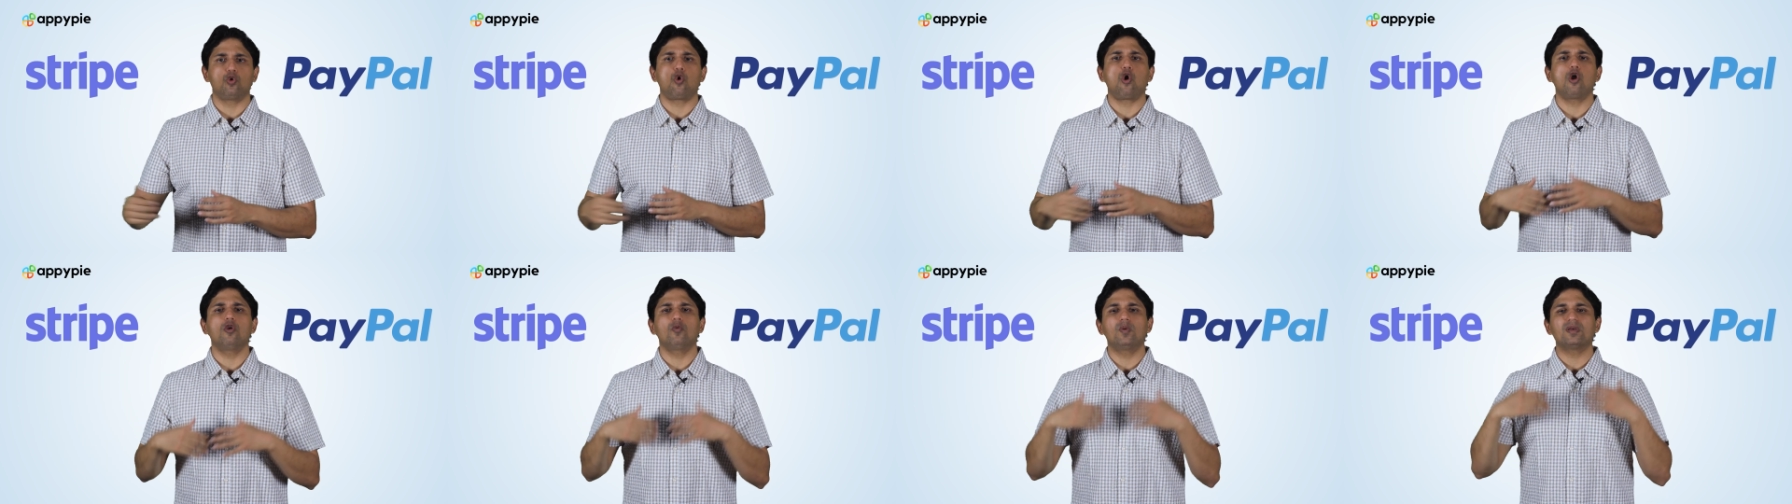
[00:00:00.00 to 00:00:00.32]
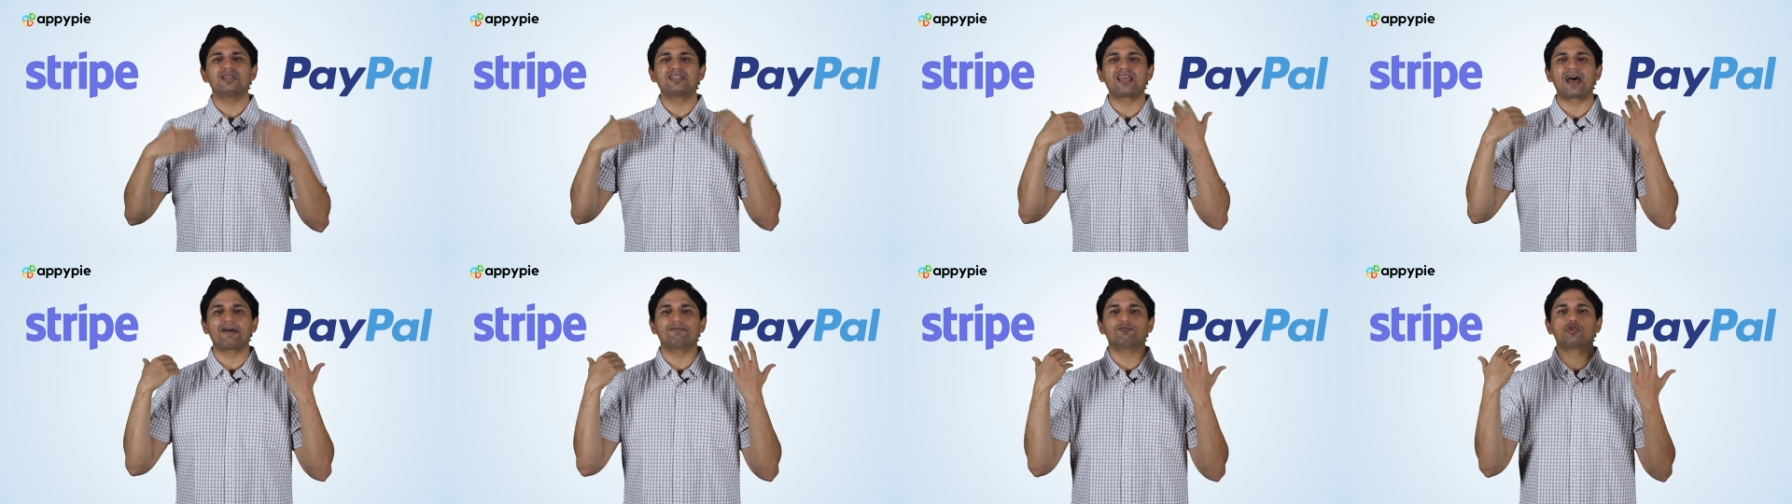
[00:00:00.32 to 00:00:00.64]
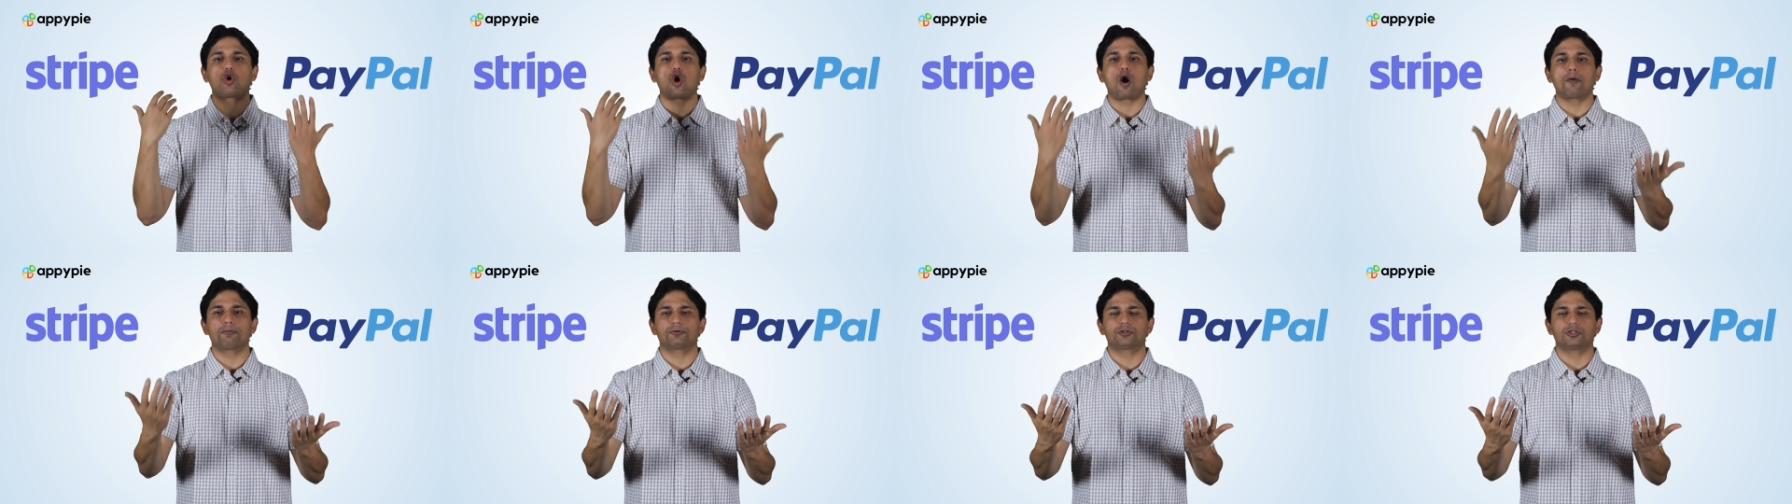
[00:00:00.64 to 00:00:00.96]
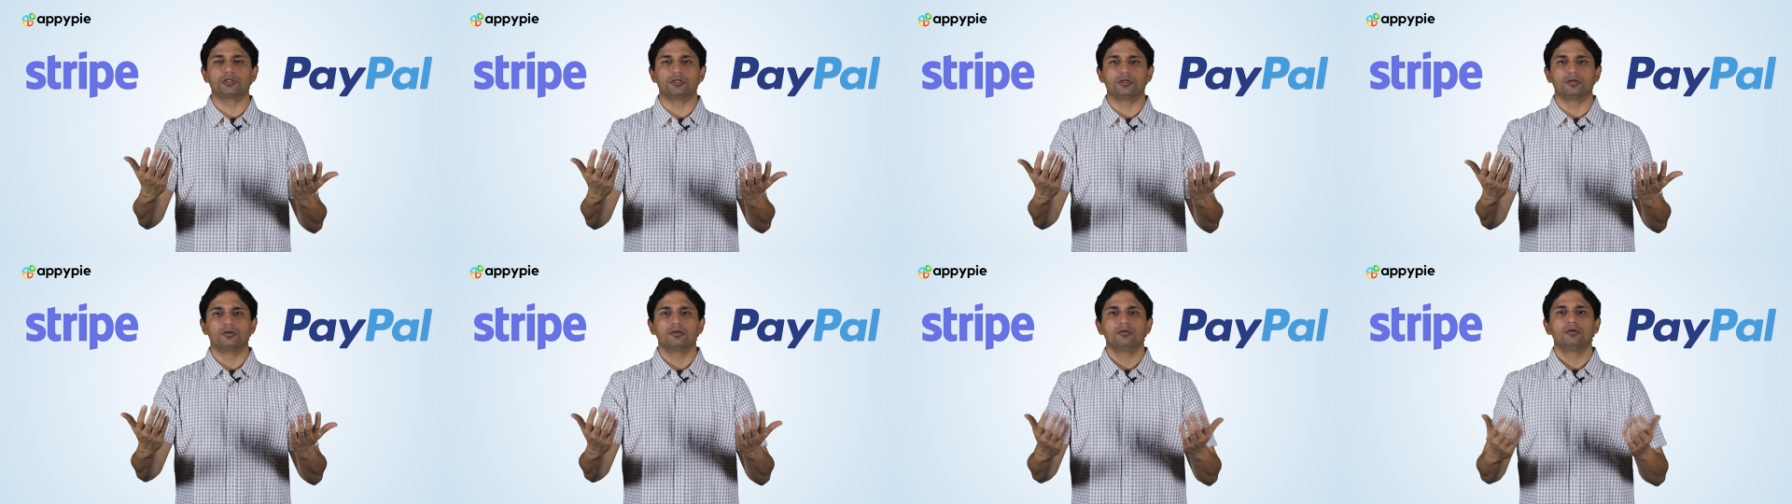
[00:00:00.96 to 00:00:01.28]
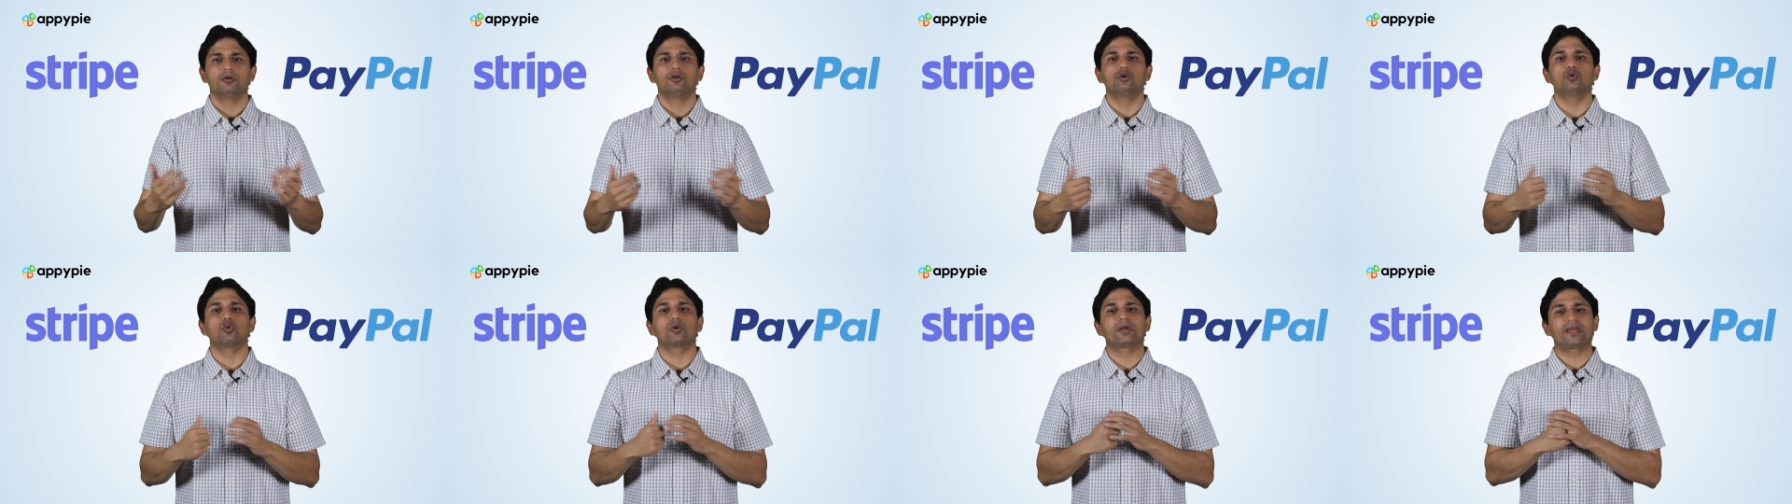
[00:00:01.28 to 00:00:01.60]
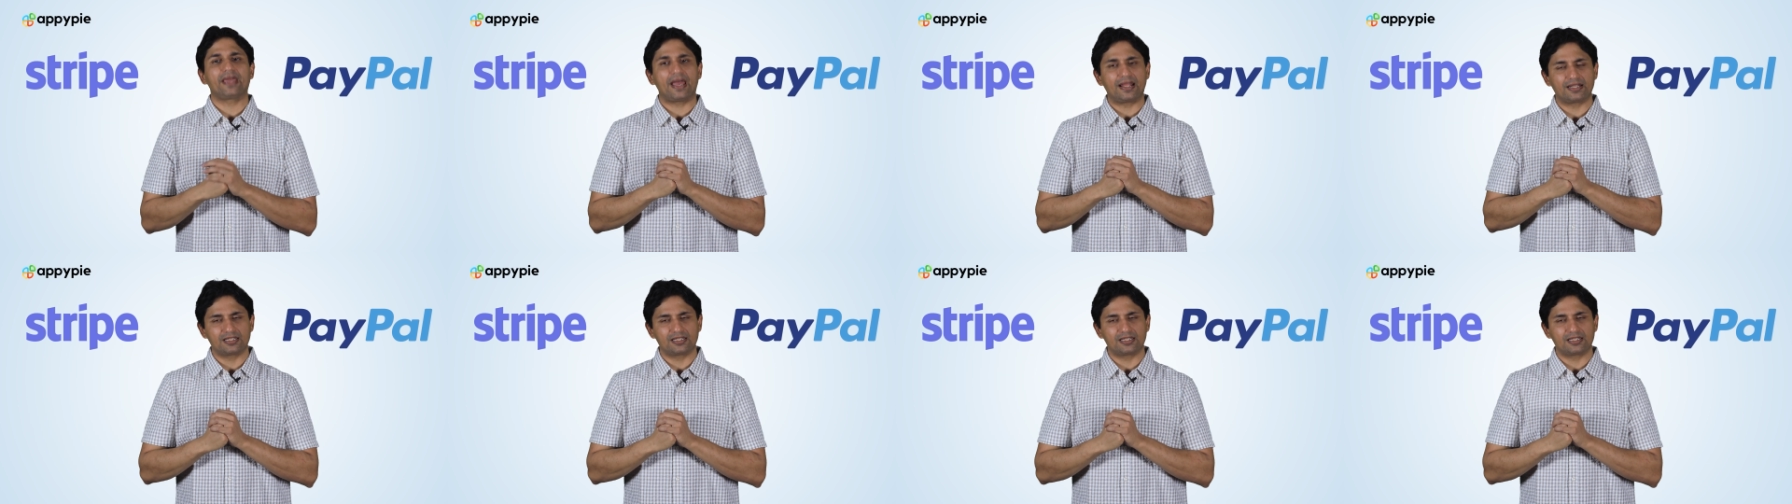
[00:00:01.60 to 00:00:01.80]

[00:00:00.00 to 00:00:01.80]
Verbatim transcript: you always have the option to